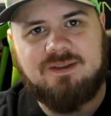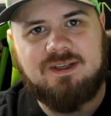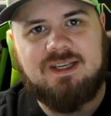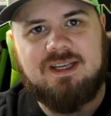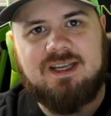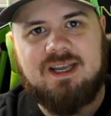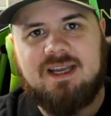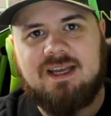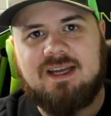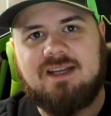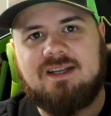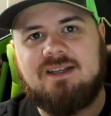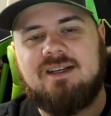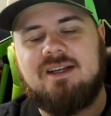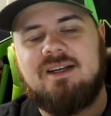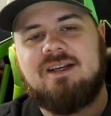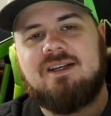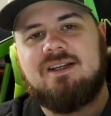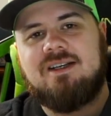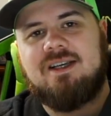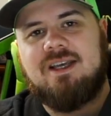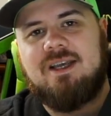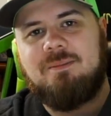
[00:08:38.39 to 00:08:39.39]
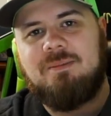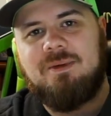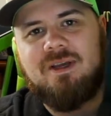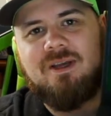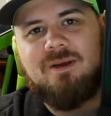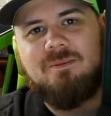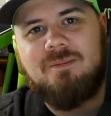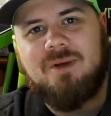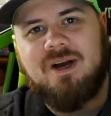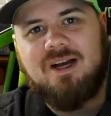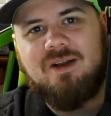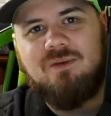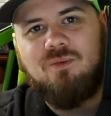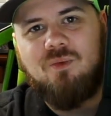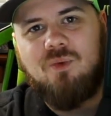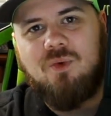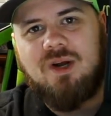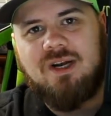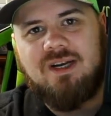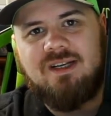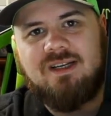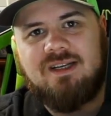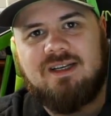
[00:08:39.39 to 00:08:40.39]
Again, keeping in mind
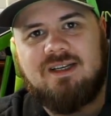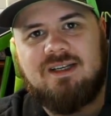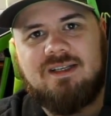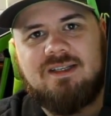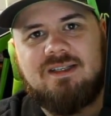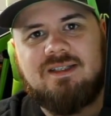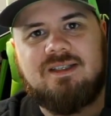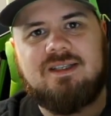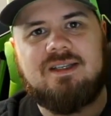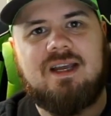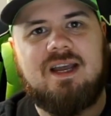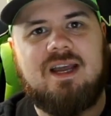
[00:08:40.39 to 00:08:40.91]
what it is